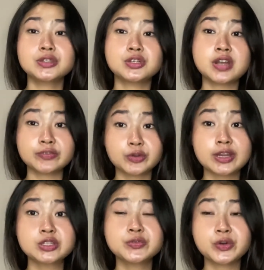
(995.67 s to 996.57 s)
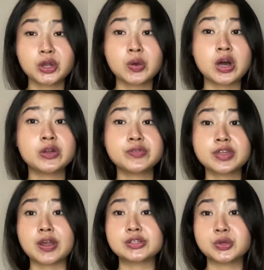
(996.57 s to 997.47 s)
Do not forget to follow all of
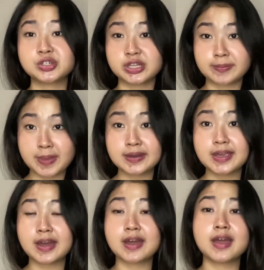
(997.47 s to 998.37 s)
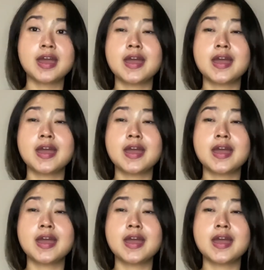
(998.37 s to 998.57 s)
their social media